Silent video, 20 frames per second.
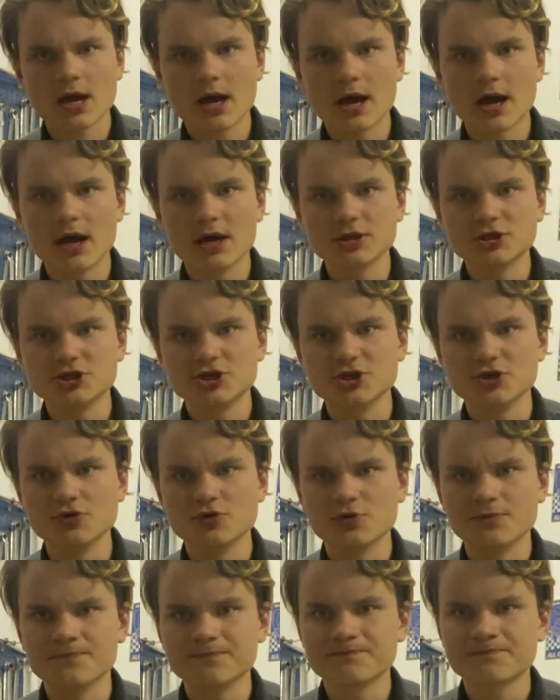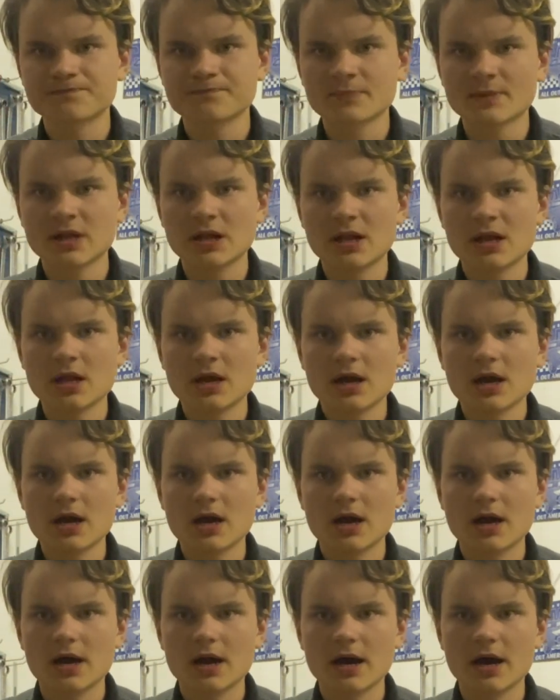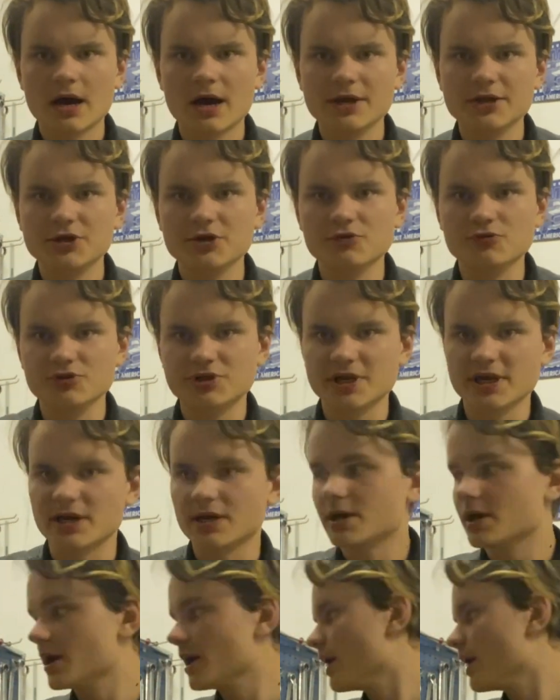to using